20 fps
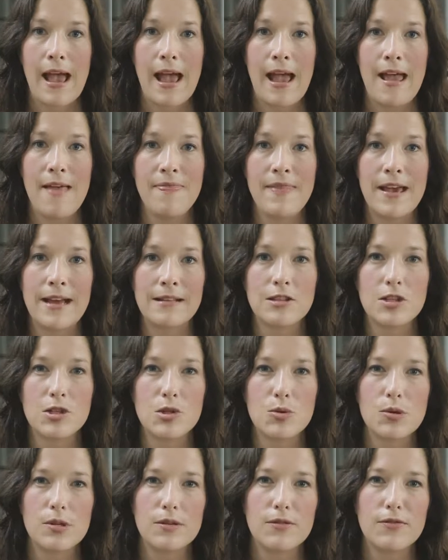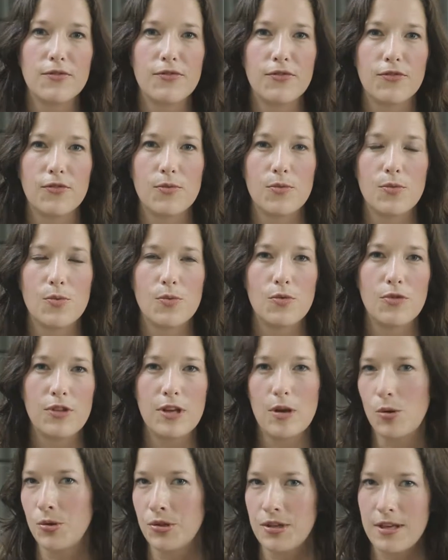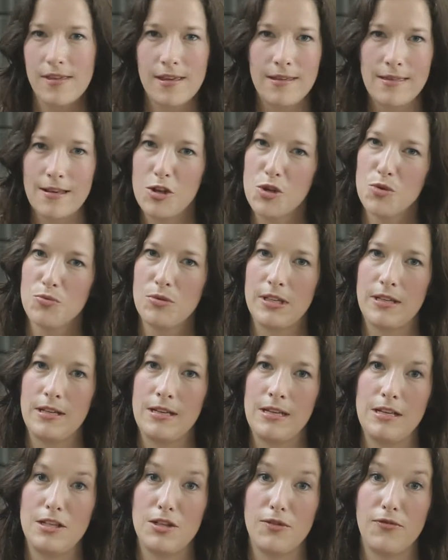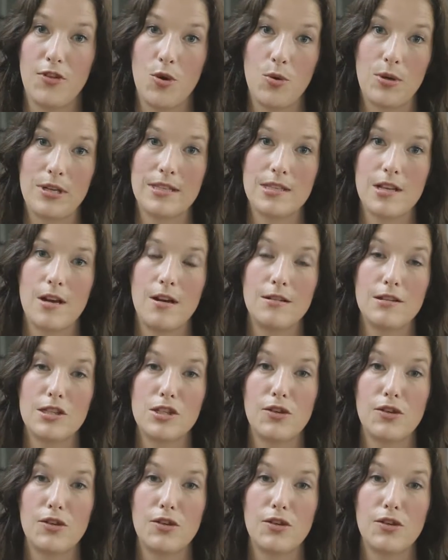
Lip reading: and that's sort of the only thing that you really need to focus on.